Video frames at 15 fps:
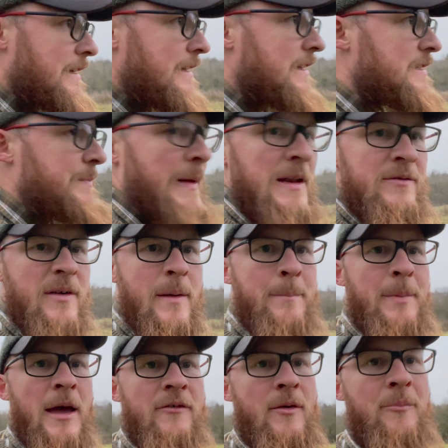It's been a
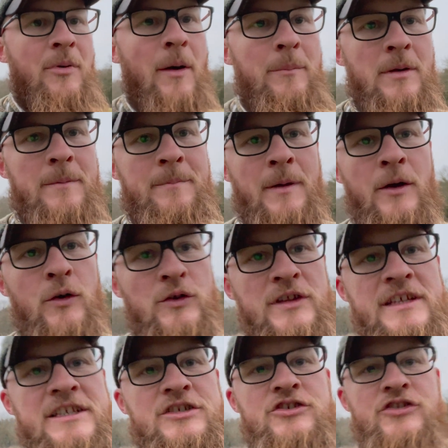bit of a problem. I ordered
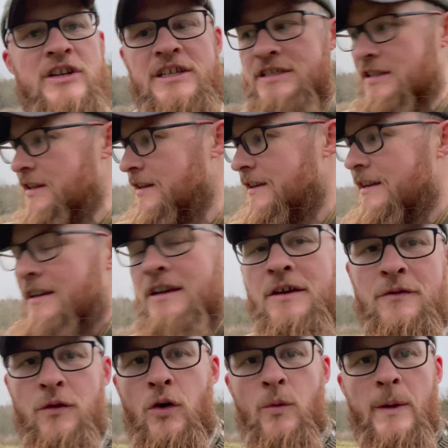these trees
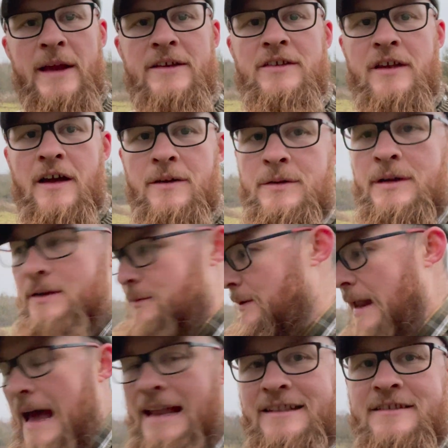4 weeks ago when
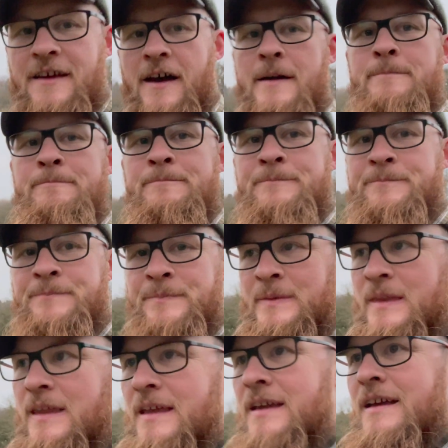I had time,
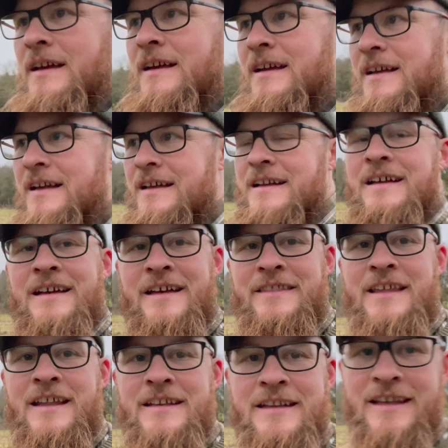and
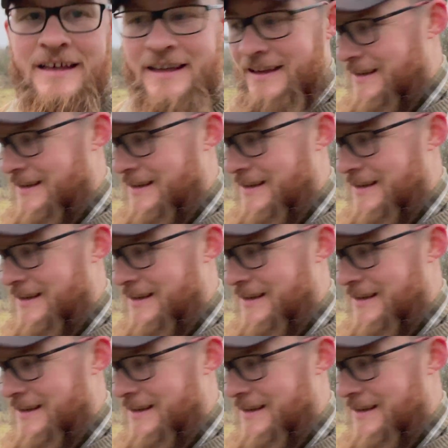then